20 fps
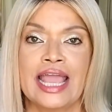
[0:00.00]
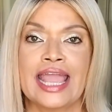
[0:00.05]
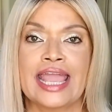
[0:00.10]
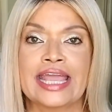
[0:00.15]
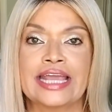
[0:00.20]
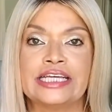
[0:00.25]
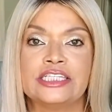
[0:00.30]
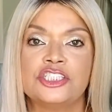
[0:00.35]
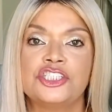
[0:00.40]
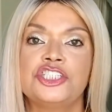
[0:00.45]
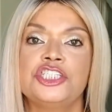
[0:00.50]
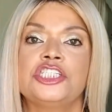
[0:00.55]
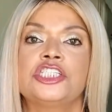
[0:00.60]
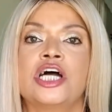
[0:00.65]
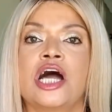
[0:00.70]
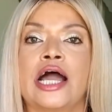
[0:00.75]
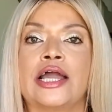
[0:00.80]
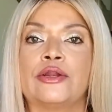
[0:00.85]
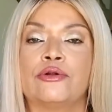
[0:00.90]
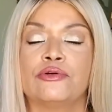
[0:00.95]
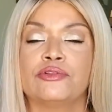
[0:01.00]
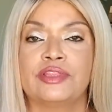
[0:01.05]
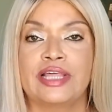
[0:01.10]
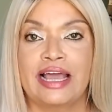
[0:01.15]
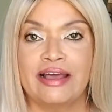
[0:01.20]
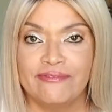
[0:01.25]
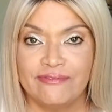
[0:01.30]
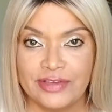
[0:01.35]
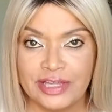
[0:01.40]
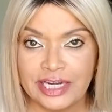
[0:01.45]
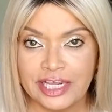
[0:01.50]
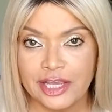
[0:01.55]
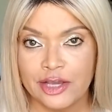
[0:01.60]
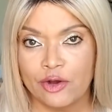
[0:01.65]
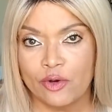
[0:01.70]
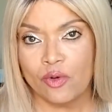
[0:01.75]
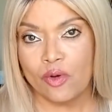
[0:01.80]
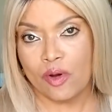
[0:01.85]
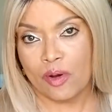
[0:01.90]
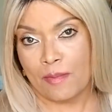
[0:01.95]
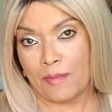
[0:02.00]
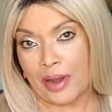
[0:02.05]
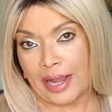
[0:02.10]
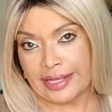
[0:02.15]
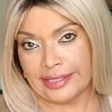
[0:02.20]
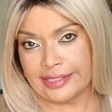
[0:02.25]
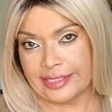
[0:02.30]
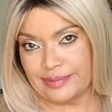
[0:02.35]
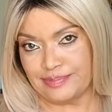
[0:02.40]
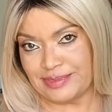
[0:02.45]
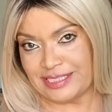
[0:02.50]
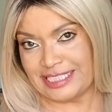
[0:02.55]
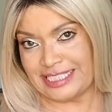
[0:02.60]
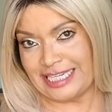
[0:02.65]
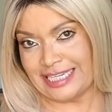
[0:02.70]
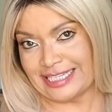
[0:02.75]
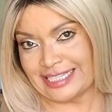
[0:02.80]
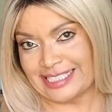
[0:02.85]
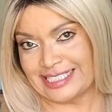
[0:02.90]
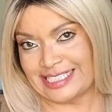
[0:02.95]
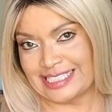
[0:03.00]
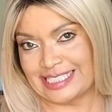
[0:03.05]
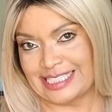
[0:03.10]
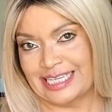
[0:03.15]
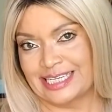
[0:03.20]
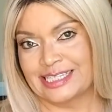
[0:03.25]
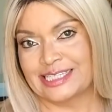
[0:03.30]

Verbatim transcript: and she titled that video My Lipsticks.